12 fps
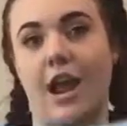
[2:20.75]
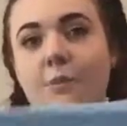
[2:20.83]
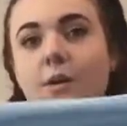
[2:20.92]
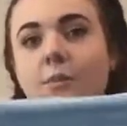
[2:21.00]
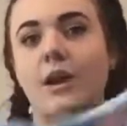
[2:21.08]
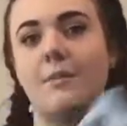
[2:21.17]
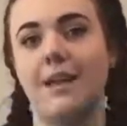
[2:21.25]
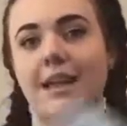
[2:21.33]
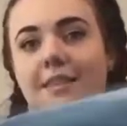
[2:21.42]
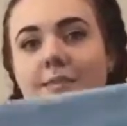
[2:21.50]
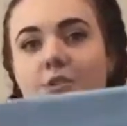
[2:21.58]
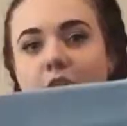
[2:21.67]
and we want to
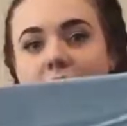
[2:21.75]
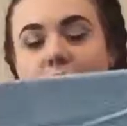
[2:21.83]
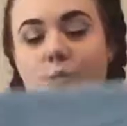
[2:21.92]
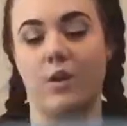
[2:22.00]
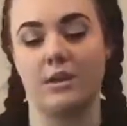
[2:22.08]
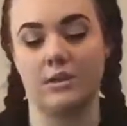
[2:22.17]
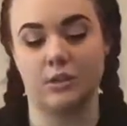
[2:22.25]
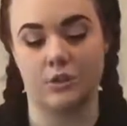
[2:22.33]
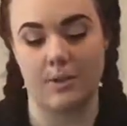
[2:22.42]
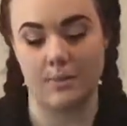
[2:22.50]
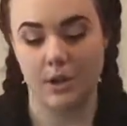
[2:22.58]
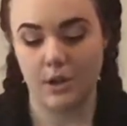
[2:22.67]
make them just 1
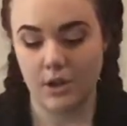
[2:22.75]
strip.